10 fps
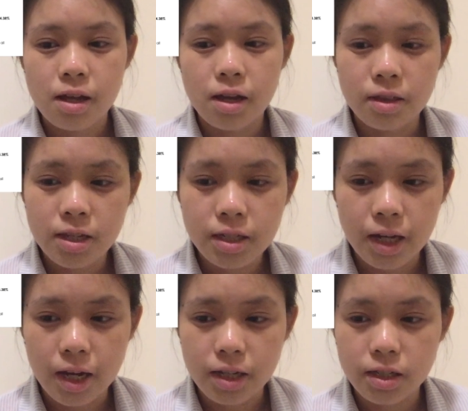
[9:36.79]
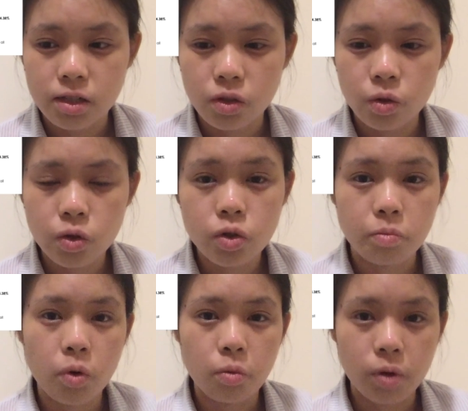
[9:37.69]
In this case, users are
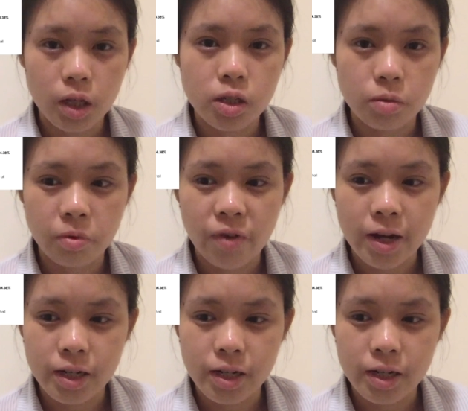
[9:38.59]
more willing to provide